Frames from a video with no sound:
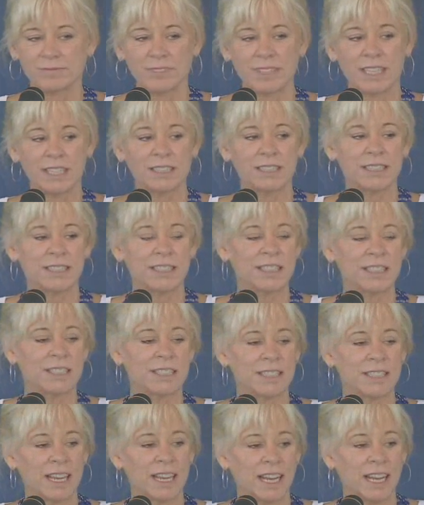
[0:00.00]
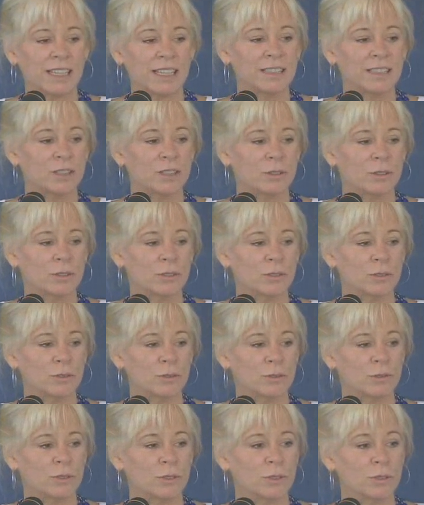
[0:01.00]
And since I know
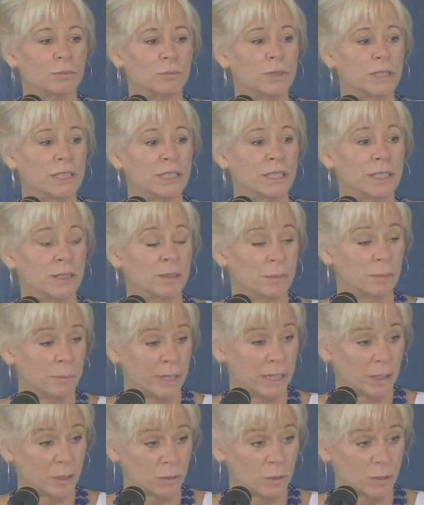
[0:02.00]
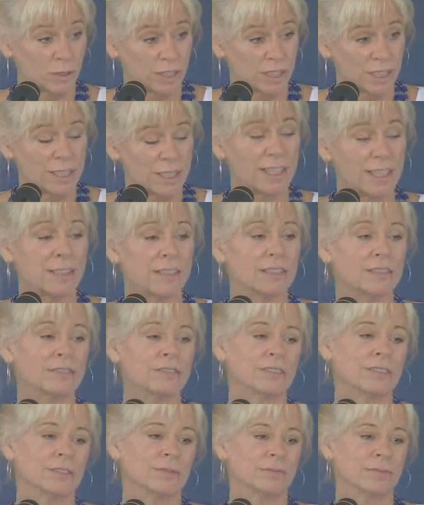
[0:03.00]
you to be my own
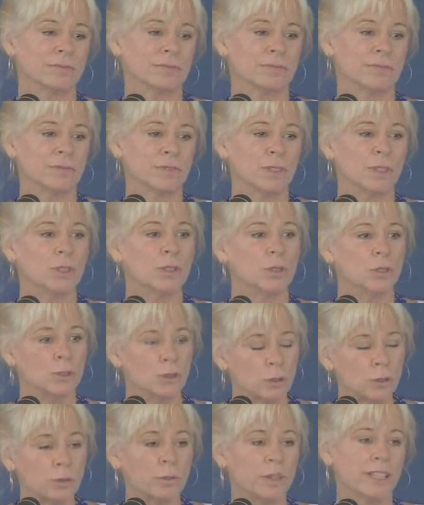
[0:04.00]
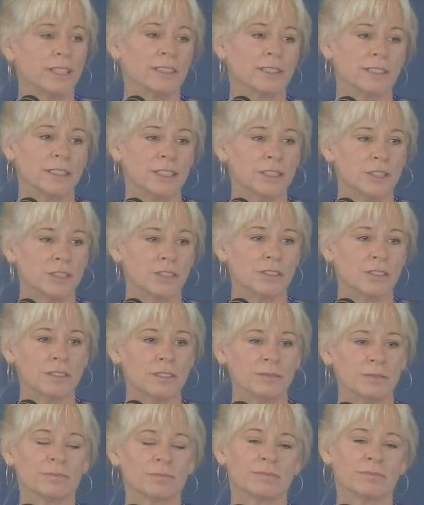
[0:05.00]
self, your
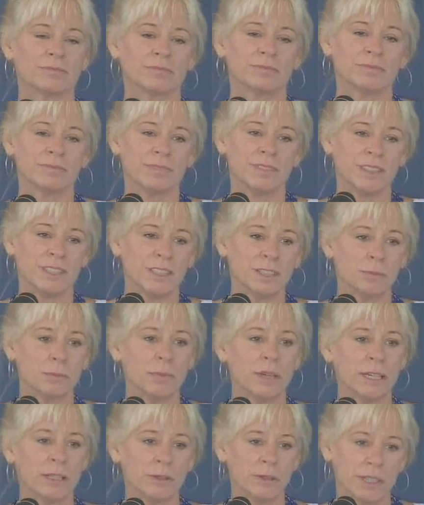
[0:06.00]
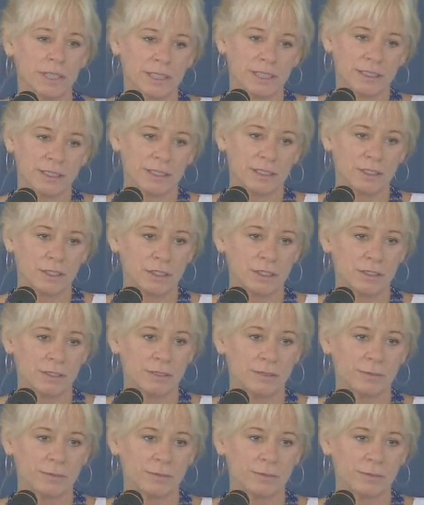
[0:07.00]
recognition is my recognition.